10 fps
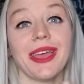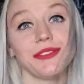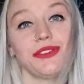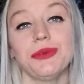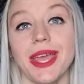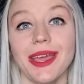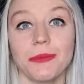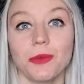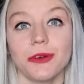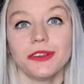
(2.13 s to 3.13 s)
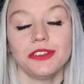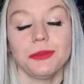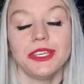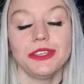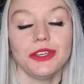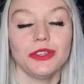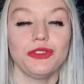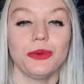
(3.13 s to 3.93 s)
and today I'm going to be